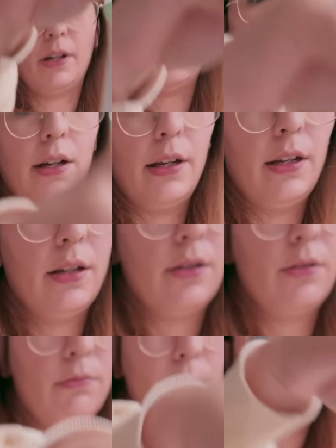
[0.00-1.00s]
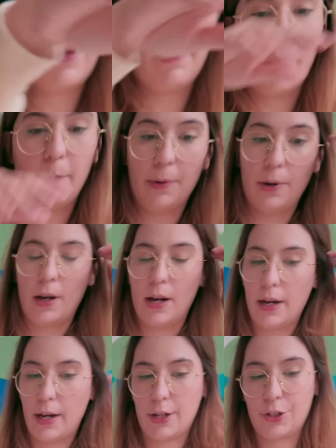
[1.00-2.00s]
my wrapping paper,
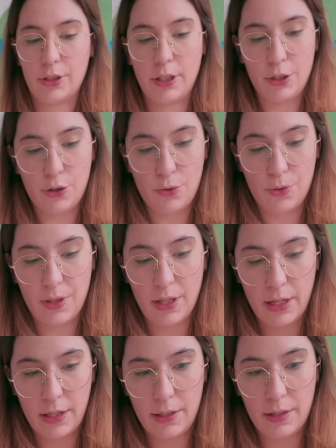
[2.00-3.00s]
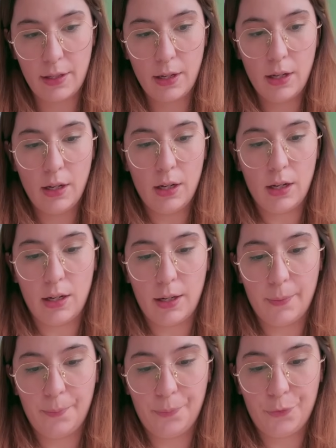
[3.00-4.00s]
I actually use these
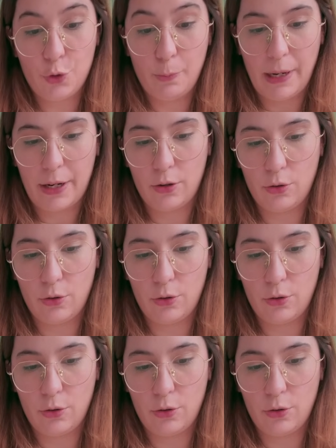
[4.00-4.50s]
to pack